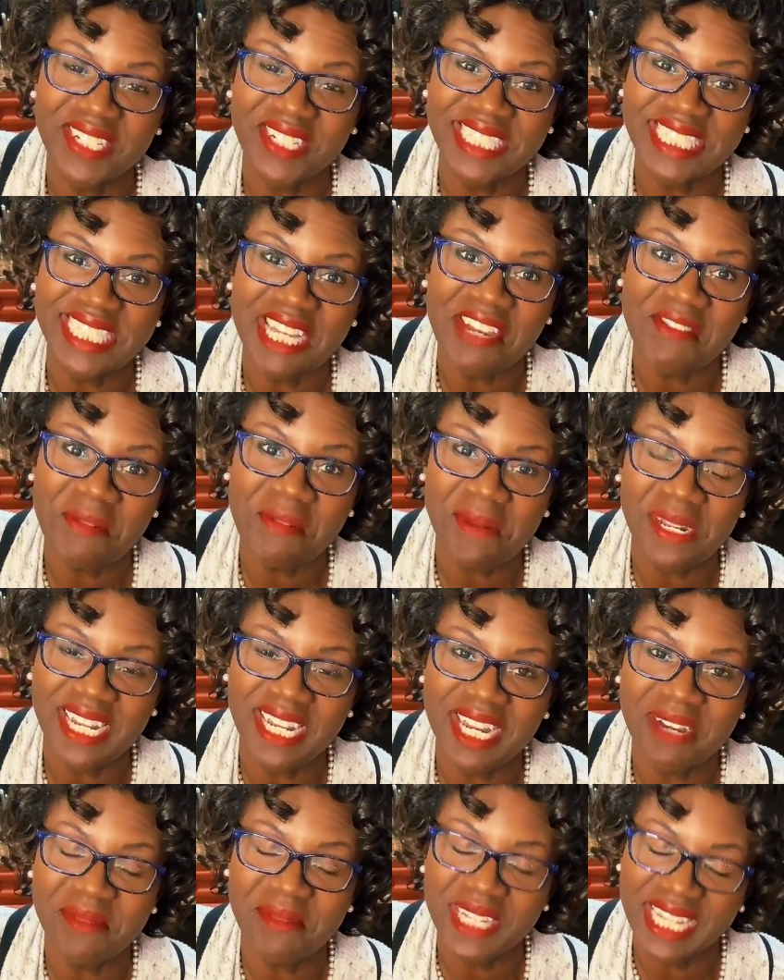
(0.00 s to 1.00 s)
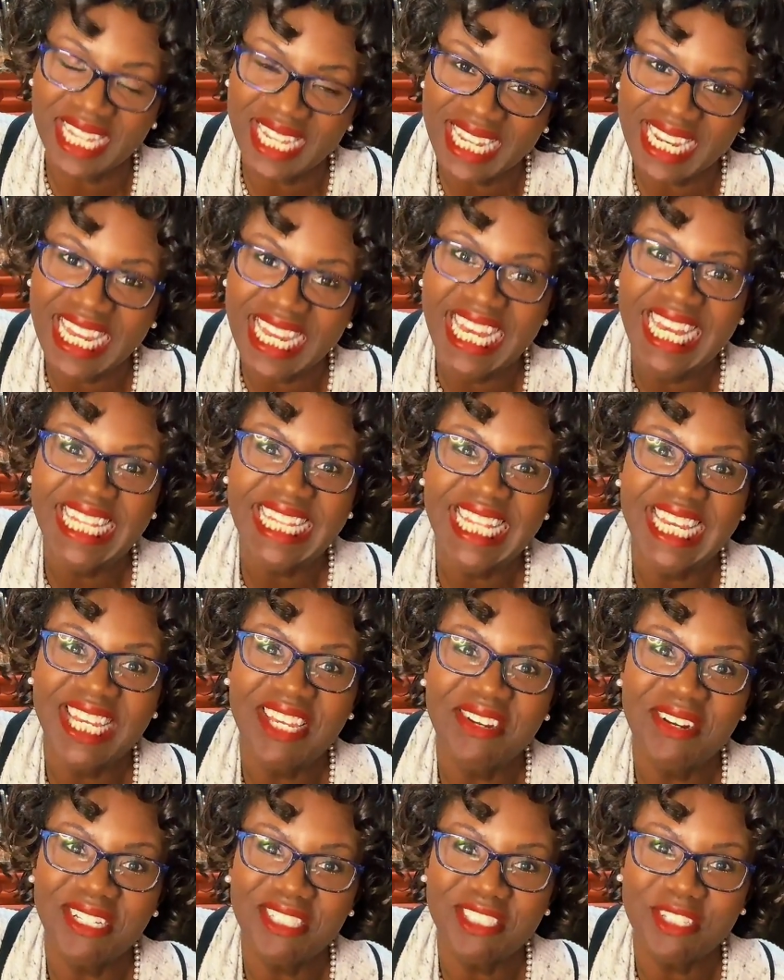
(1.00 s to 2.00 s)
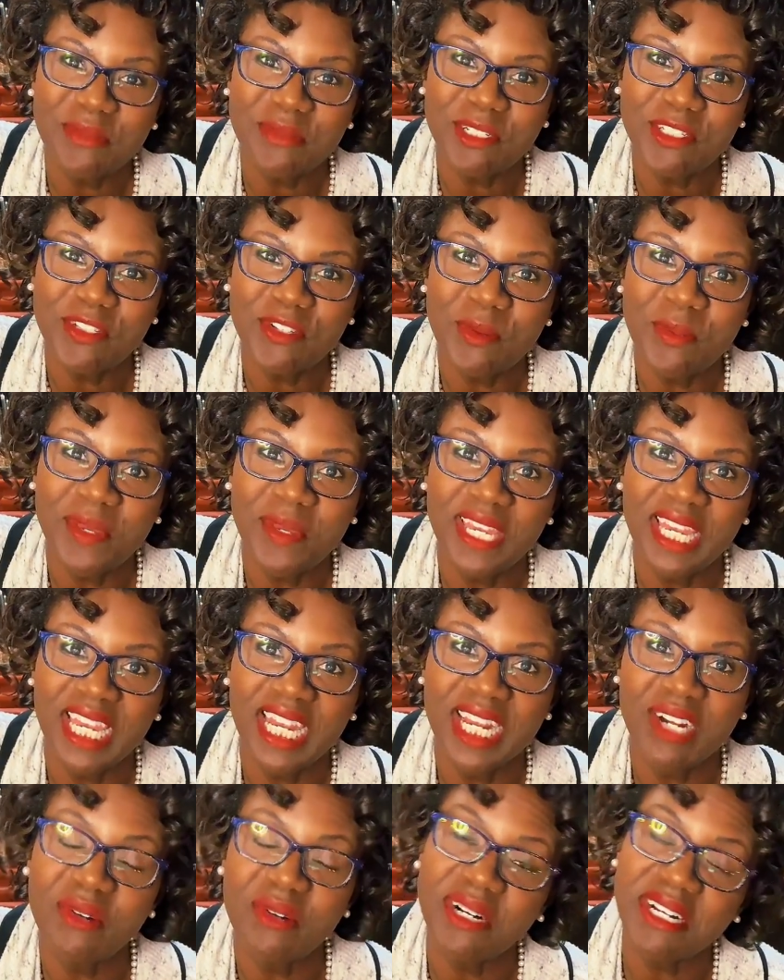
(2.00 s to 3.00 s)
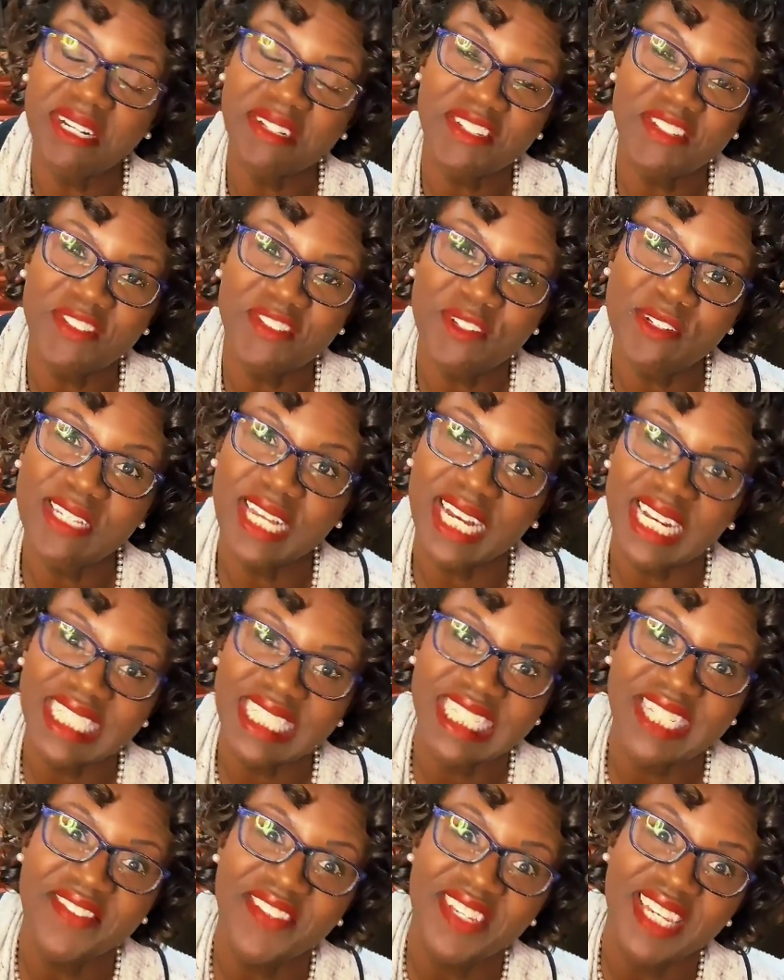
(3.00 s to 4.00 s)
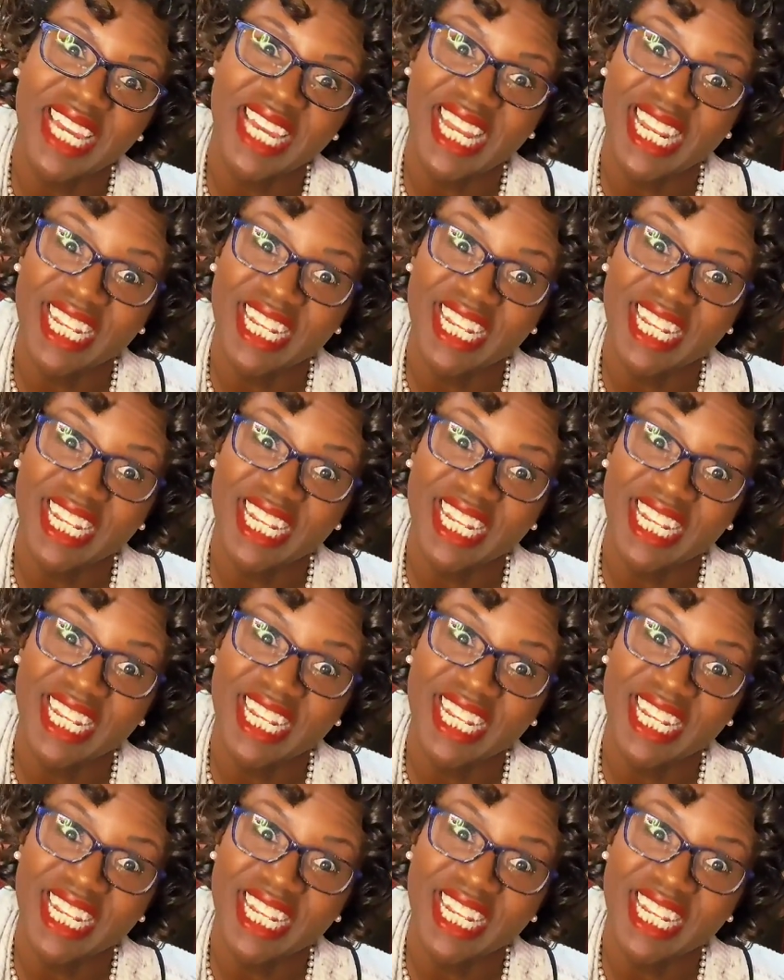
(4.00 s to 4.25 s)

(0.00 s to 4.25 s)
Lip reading: So I see everybody coming in. Thank you all so much for being here. Welcome to FoodtokTV.